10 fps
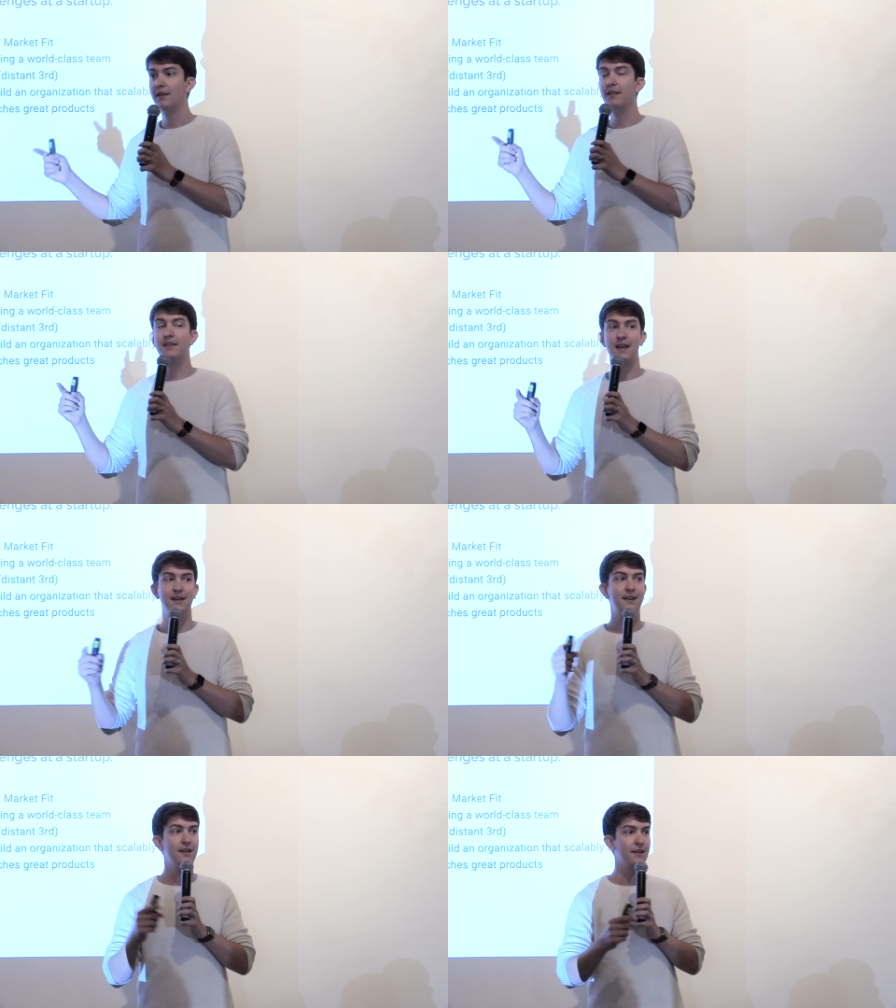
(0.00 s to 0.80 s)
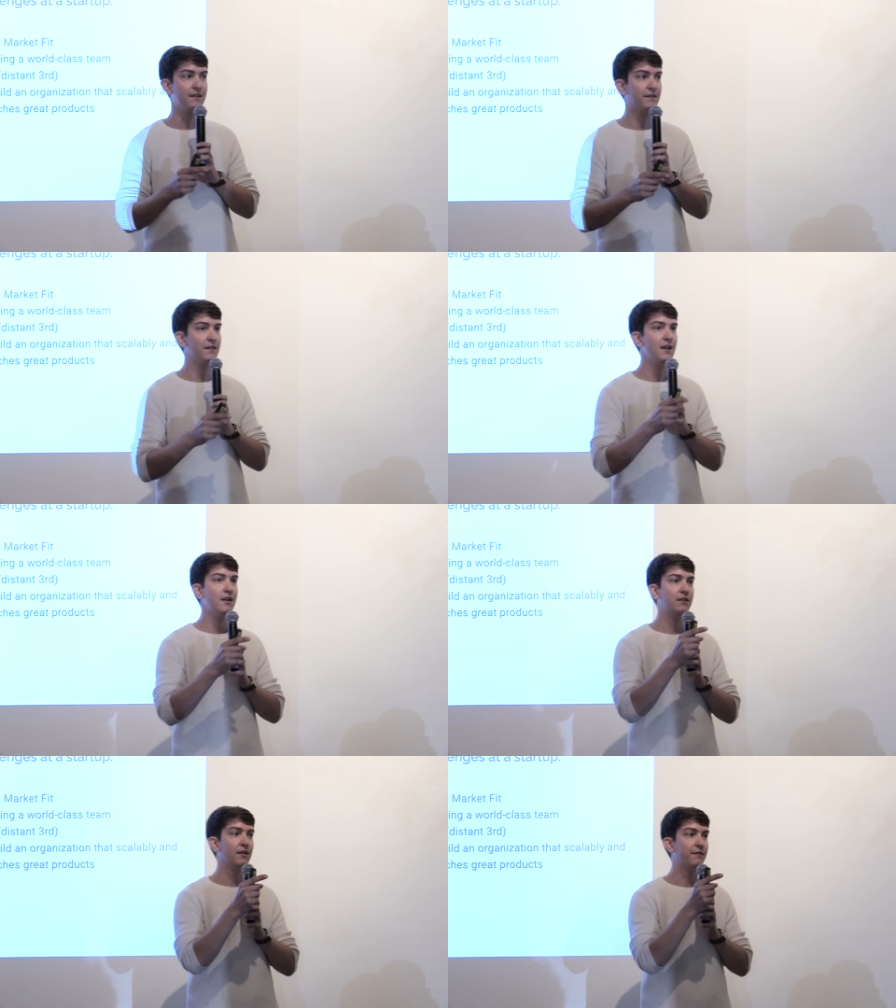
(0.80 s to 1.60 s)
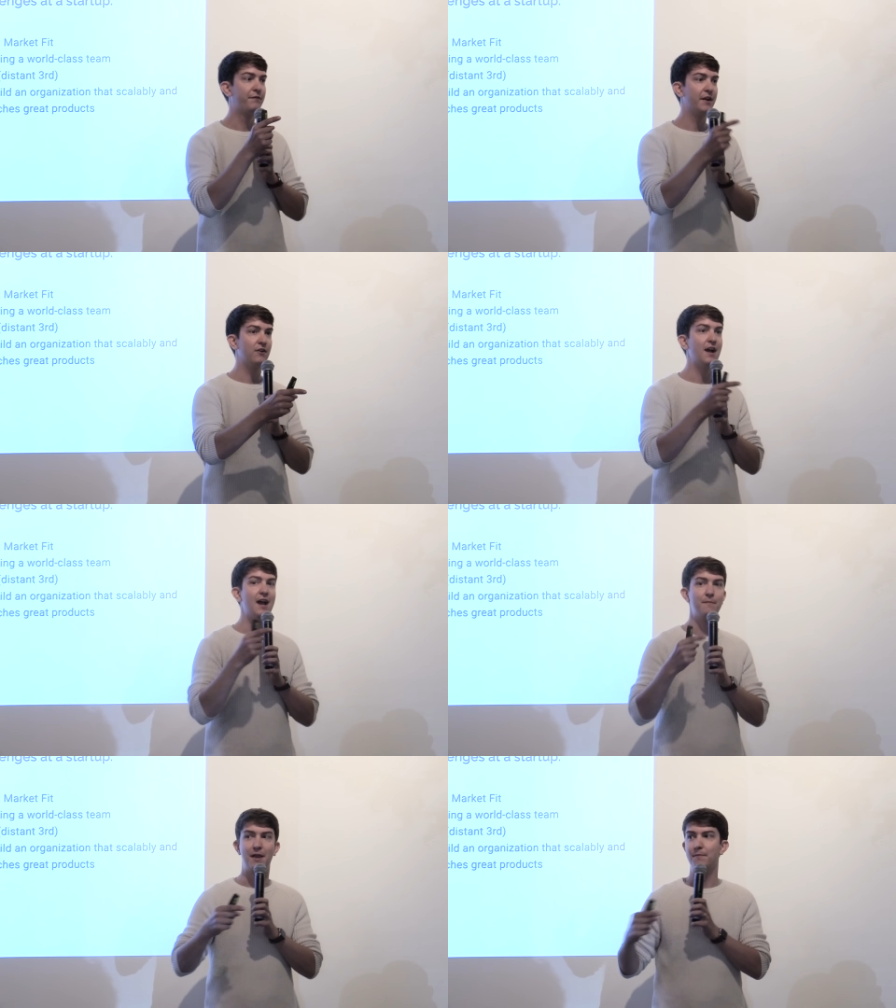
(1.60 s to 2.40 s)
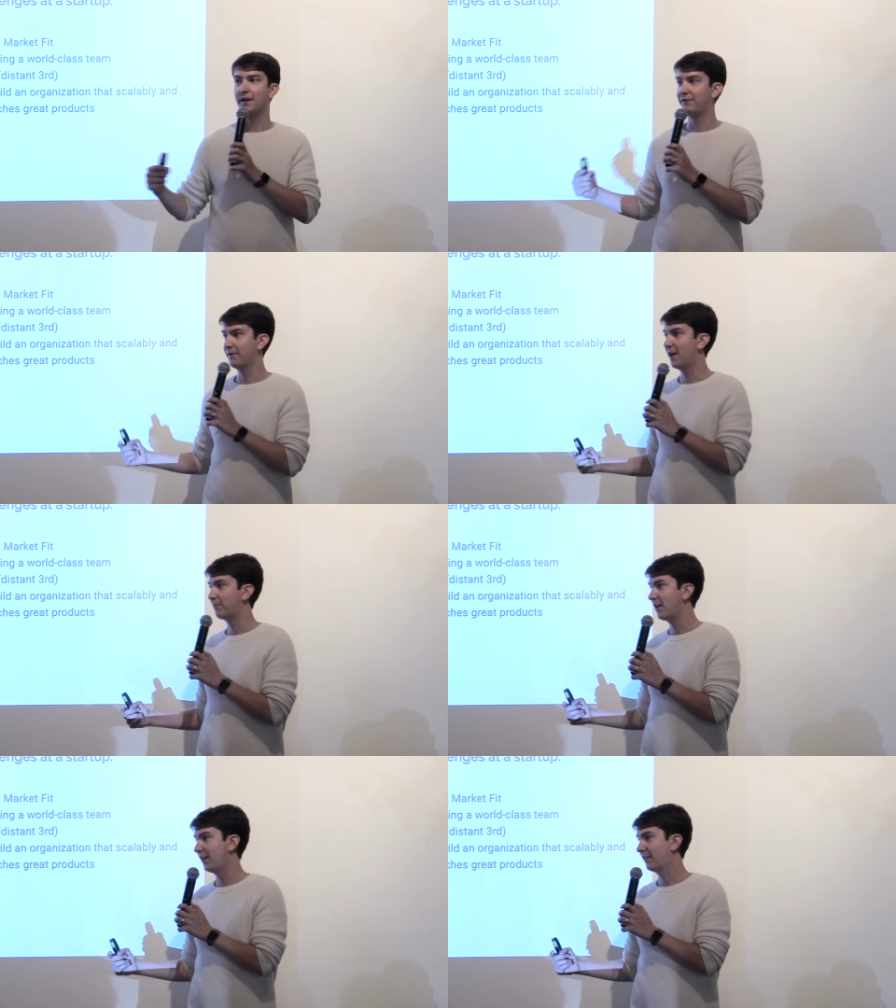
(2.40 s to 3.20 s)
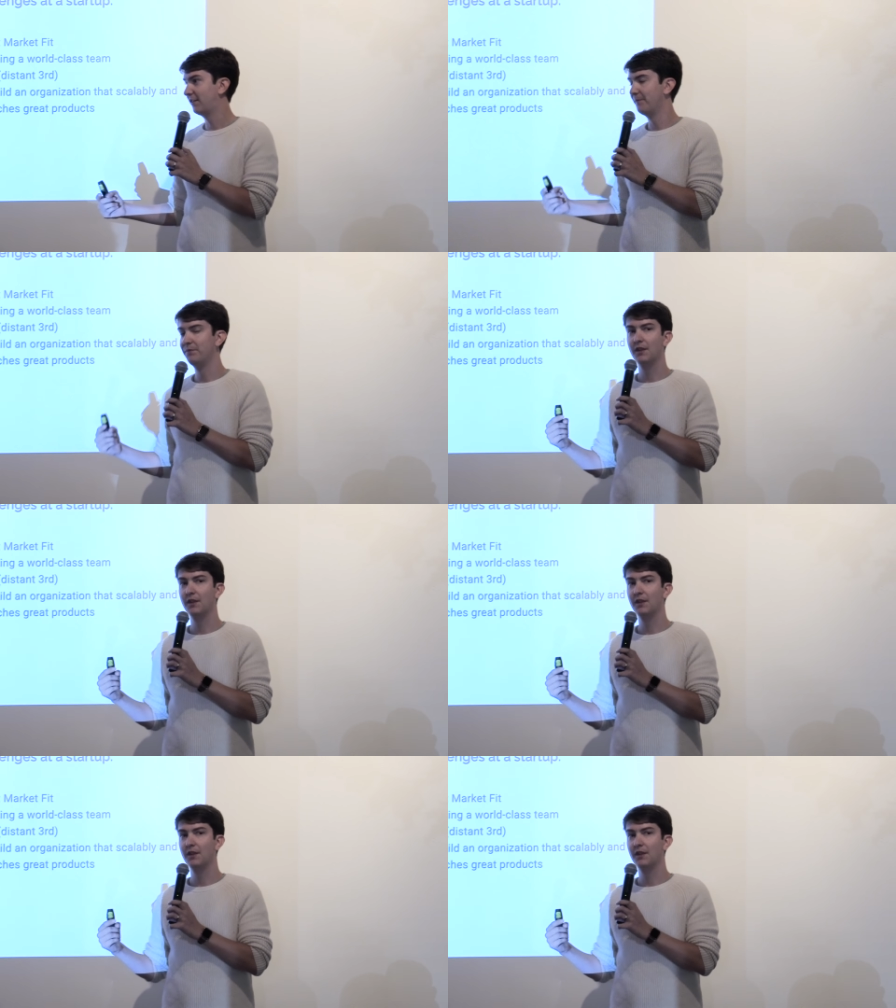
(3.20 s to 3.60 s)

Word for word: than it is to figure out how to make money from that product.